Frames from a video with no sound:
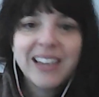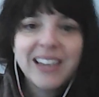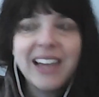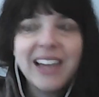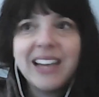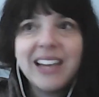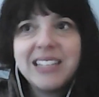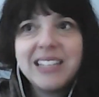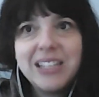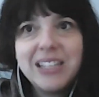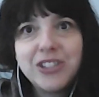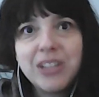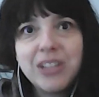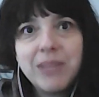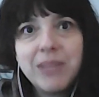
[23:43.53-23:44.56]
Can I
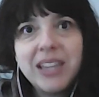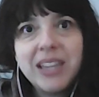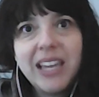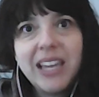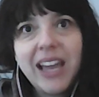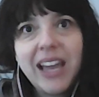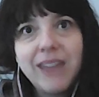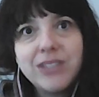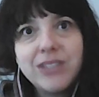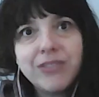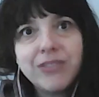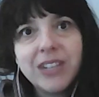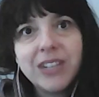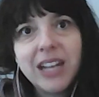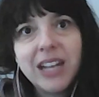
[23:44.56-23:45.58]
teach them that they have
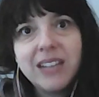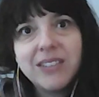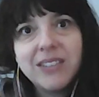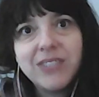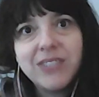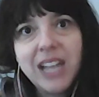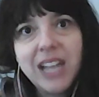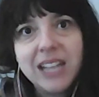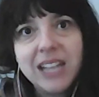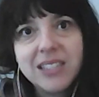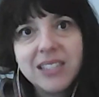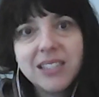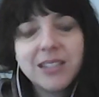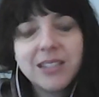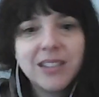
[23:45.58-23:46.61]
different kinds of
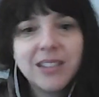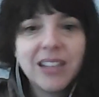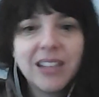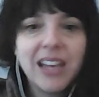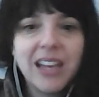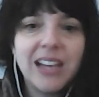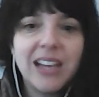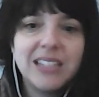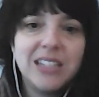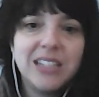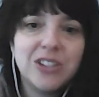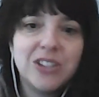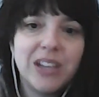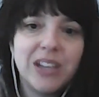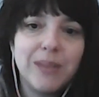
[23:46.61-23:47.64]
nests? Can I
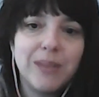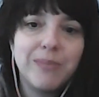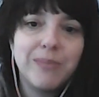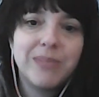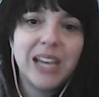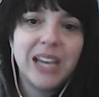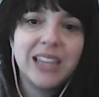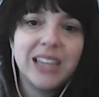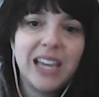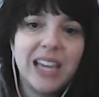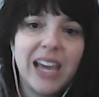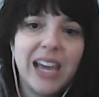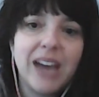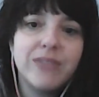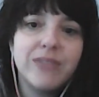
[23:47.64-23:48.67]
teach them that
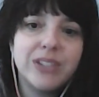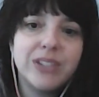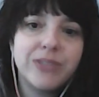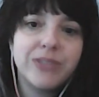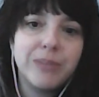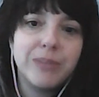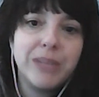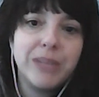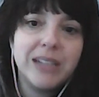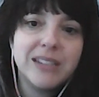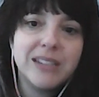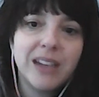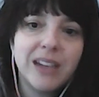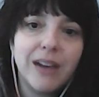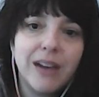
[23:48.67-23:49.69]
they have different
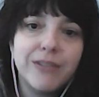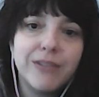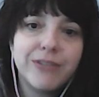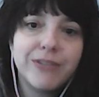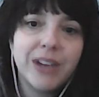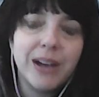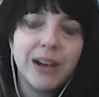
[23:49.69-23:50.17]
means of